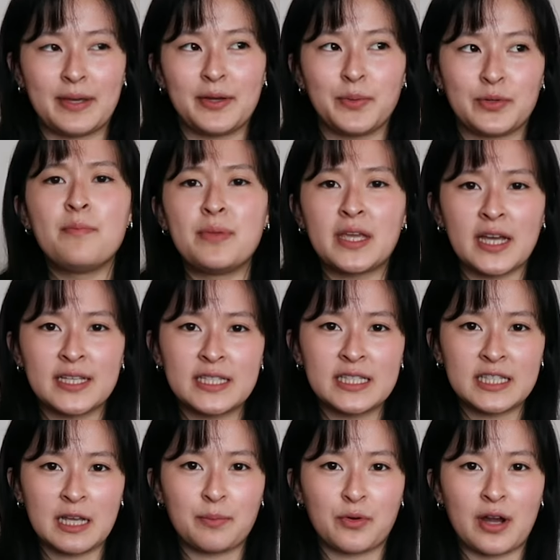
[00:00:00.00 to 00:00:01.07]
bit. And because in
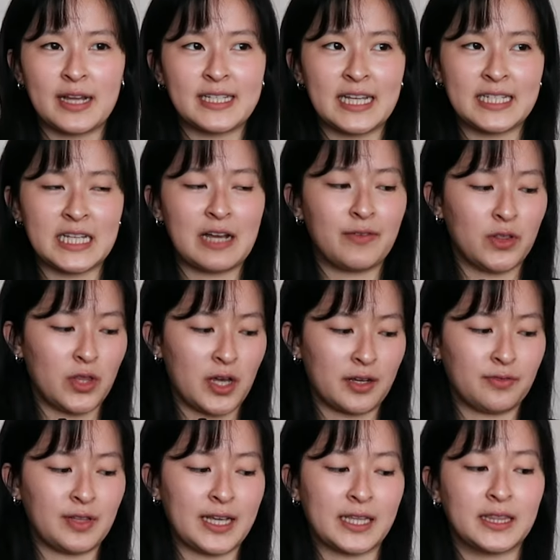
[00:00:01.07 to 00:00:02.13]
summer I tend to have a lot
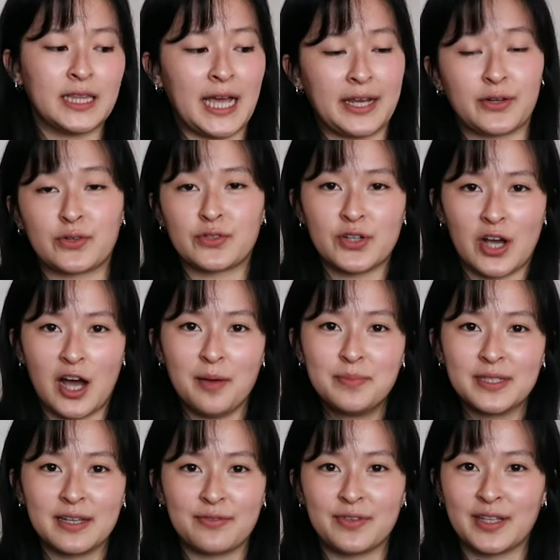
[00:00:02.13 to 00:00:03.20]
of like lighter
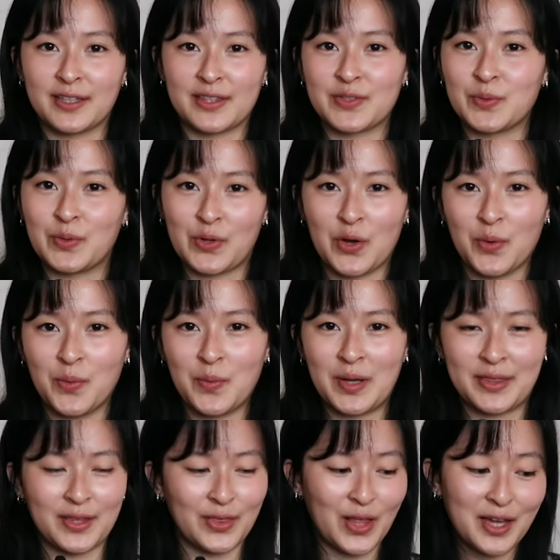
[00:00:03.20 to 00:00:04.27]
tops, I feel like this will go
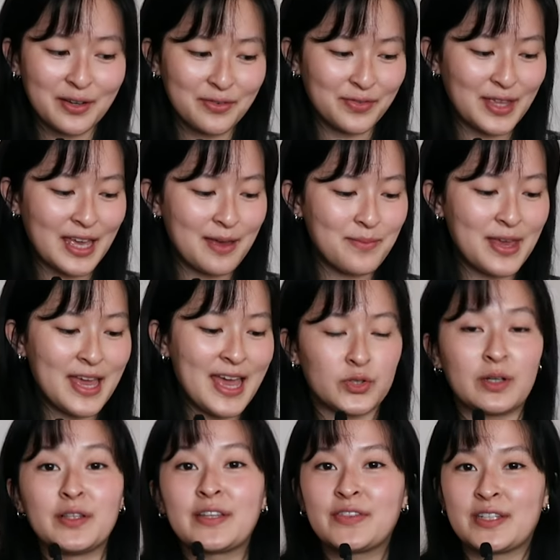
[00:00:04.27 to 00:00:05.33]
with a lot of them.
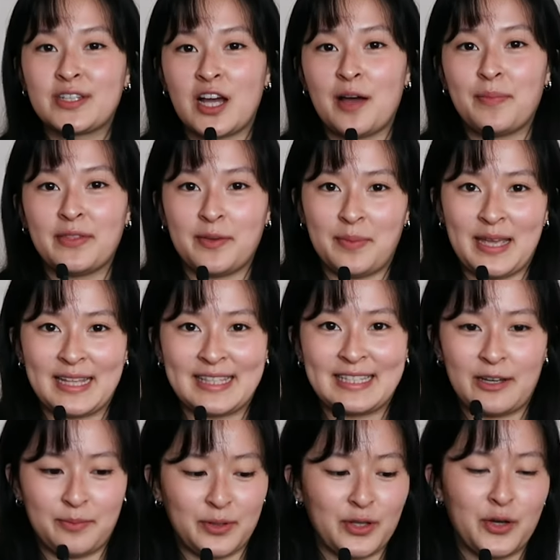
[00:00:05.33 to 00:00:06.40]
So I'll link the top and the pants
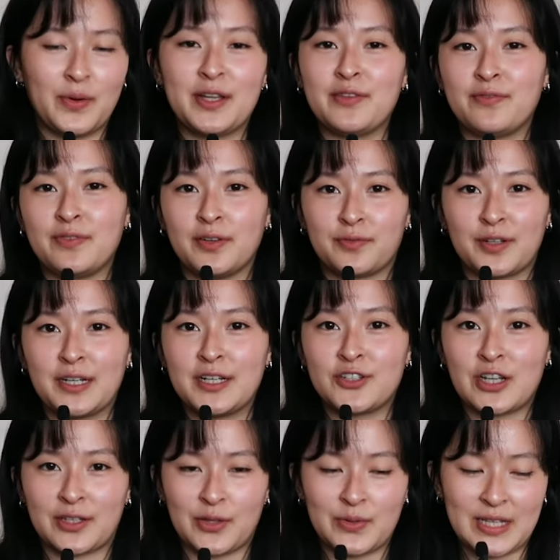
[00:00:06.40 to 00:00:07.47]
down below and feel free to
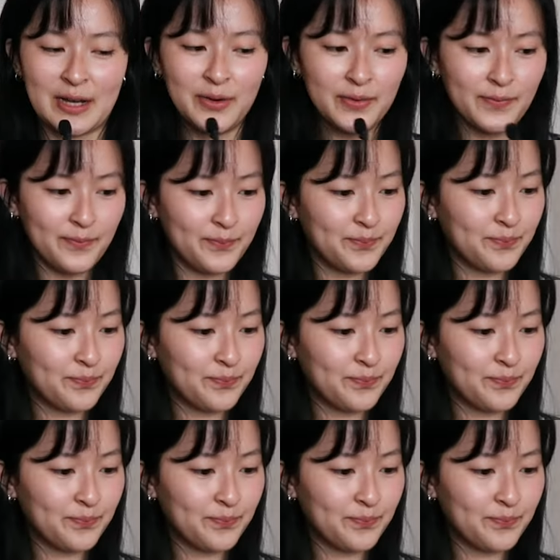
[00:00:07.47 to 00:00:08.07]
check those out.